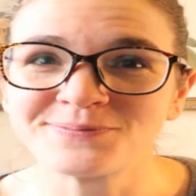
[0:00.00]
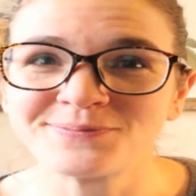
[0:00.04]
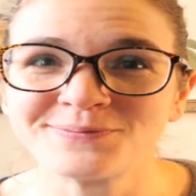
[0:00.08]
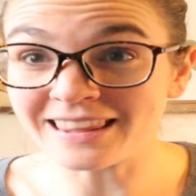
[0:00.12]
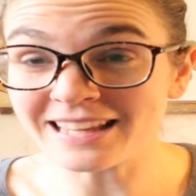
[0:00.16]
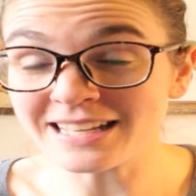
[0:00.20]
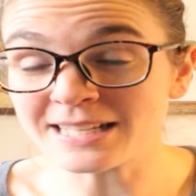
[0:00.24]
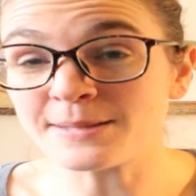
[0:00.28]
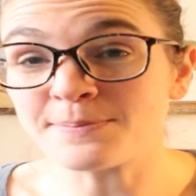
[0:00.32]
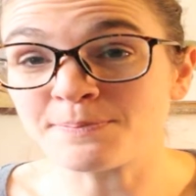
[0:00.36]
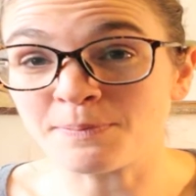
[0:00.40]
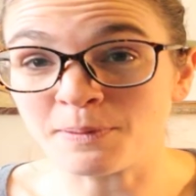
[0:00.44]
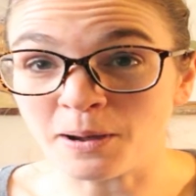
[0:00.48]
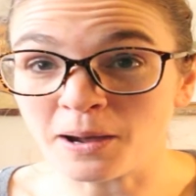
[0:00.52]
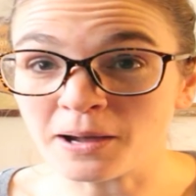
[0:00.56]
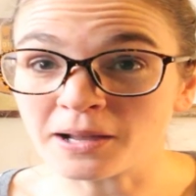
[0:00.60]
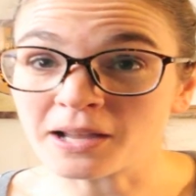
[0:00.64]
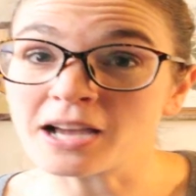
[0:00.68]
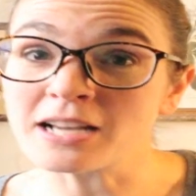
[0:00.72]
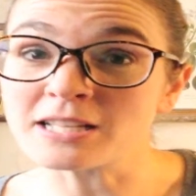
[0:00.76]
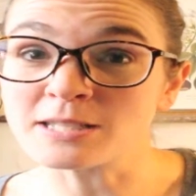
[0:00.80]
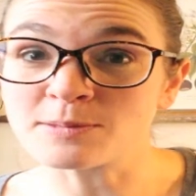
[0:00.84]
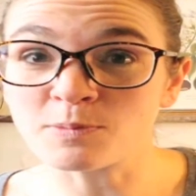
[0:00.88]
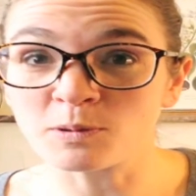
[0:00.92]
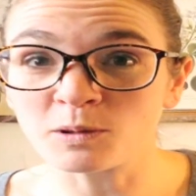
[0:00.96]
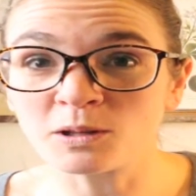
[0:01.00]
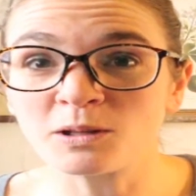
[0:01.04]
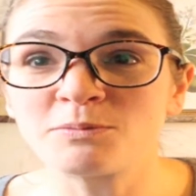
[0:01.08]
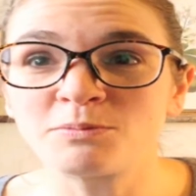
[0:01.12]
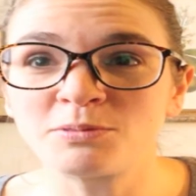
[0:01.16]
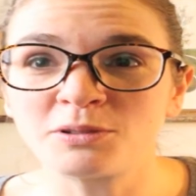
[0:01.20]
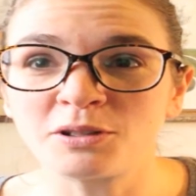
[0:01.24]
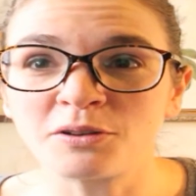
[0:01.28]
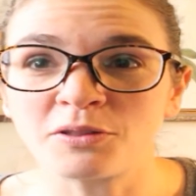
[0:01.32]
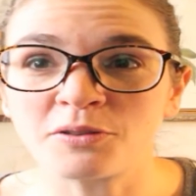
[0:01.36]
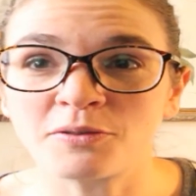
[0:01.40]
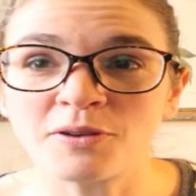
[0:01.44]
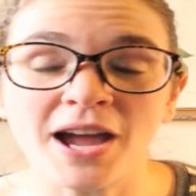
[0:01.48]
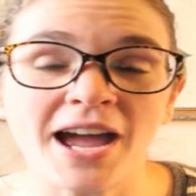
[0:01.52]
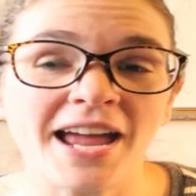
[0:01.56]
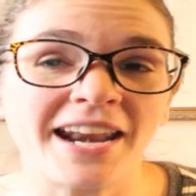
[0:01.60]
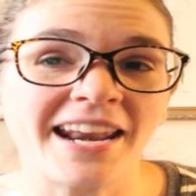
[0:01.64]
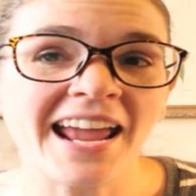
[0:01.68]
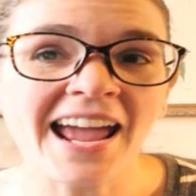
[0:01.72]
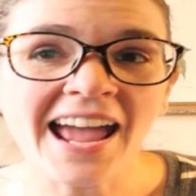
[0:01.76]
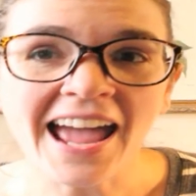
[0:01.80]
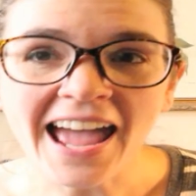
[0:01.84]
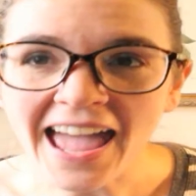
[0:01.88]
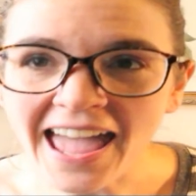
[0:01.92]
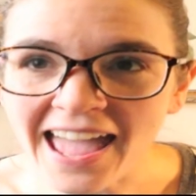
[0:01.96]
This book, A Spool of Blue
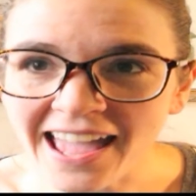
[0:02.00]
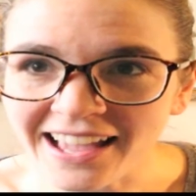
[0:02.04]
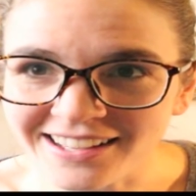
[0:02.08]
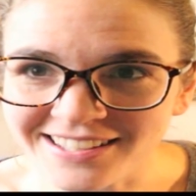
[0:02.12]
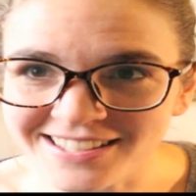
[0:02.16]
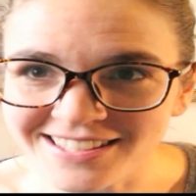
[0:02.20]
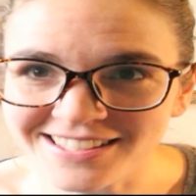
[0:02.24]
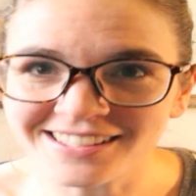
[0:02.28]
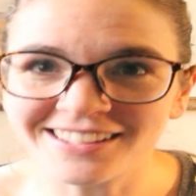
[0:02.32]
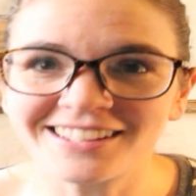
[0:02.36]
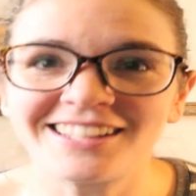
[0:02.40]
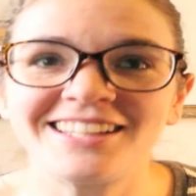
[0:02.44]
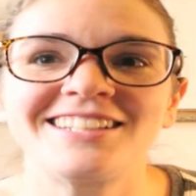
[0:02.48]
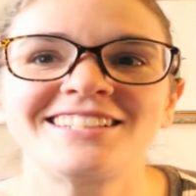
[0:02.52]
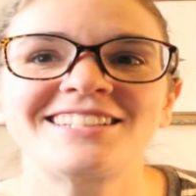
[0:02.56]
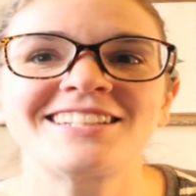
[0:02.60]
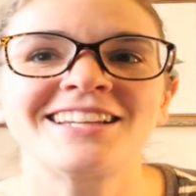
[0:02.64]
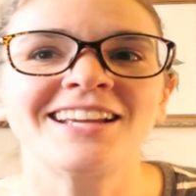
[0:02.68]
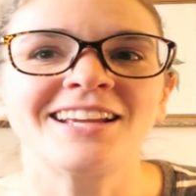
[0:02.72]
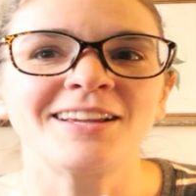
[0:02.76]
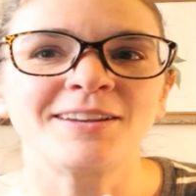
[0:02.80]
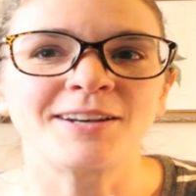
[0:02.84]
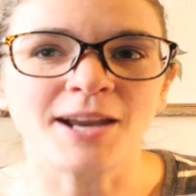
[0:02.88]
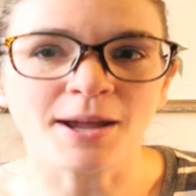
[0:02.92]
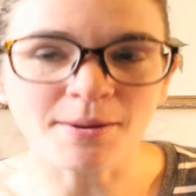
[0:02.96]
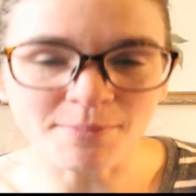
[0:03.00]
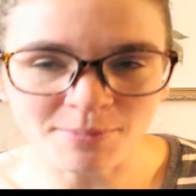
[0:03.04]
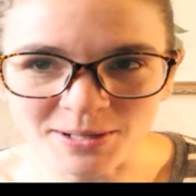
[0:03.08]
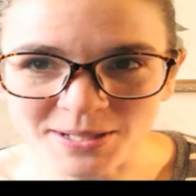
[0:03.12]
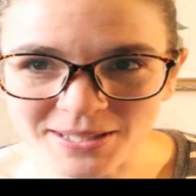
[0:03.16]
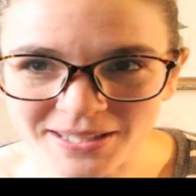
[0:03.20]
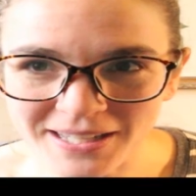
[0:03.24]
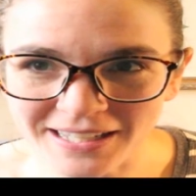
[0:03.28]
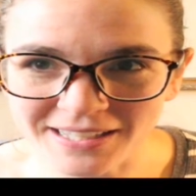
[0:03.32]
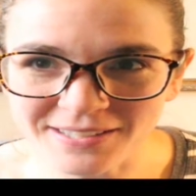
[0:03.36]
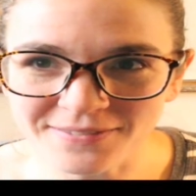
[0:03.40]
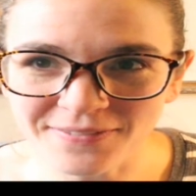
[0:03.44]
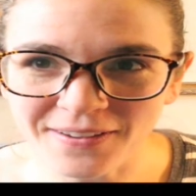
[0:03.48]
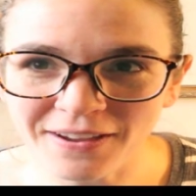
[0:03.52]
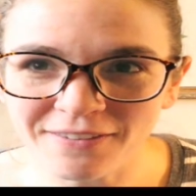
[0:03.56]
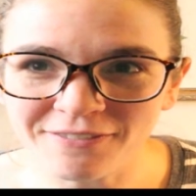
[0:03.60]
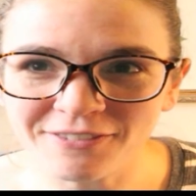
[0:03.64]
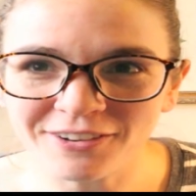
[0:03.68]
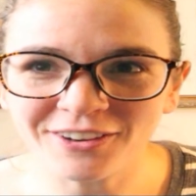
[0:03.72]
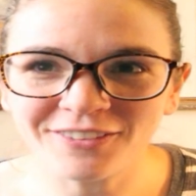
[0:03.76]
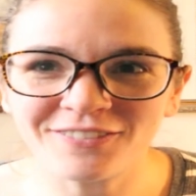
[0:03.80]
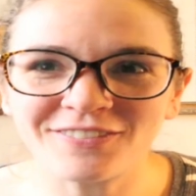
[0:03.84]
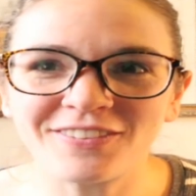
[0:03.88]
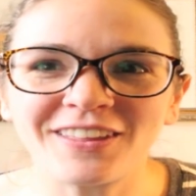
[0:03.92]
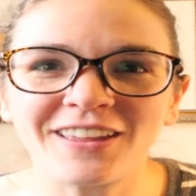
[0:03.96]
Thread, excellent. Number six
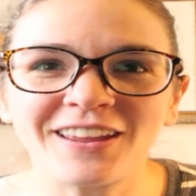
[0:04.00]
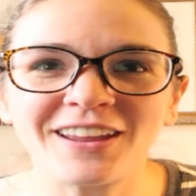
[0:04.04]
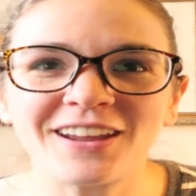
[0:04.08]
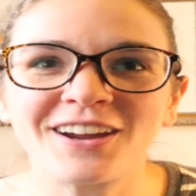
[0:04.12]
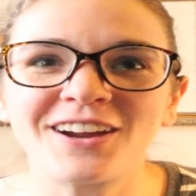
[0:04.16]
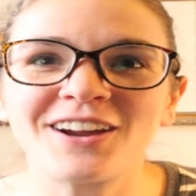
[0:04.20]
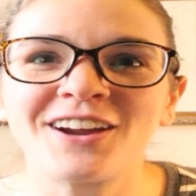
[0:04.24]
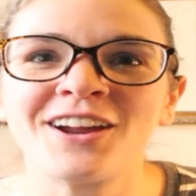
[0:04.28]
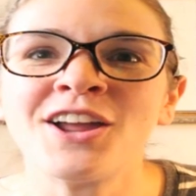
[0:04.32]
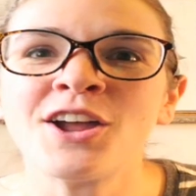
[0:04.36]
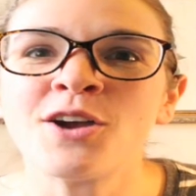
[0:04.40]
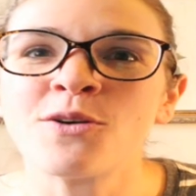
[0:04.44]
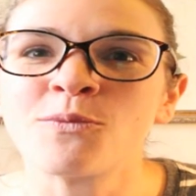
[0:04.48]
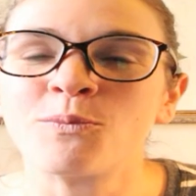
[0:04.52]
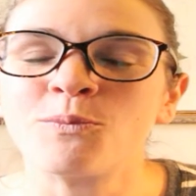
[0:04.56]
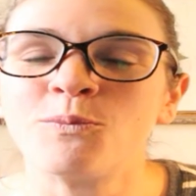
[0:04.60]
favorite of the year.